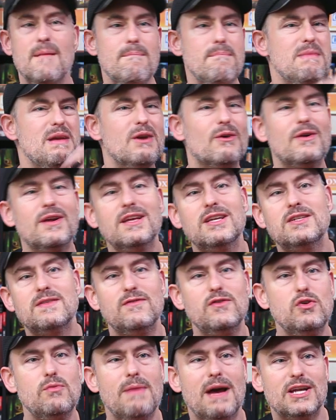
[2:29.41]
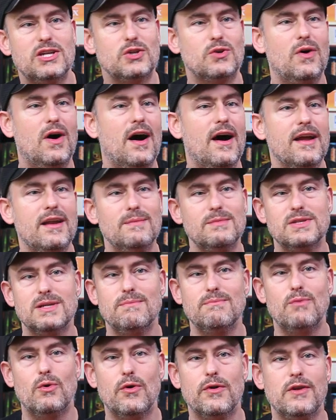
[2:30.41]
myriads of new magical items,
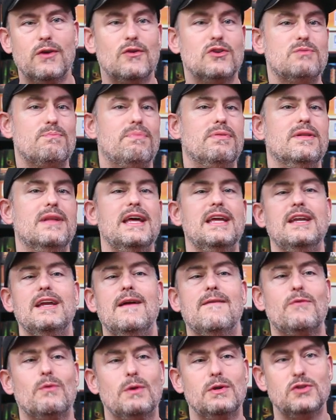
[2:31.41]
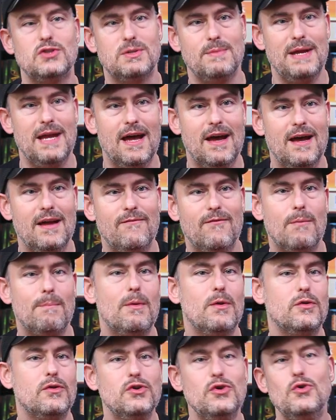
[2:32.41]
and more, there is plenty of thrills to be had for
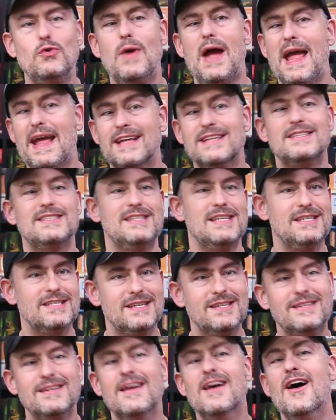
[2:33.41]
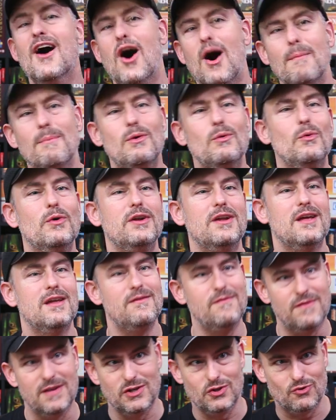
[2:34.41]
both new and seasoned Humblewood
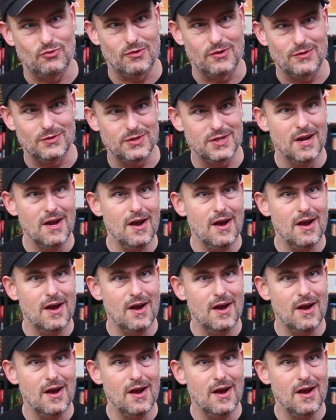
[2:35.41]
adventurers.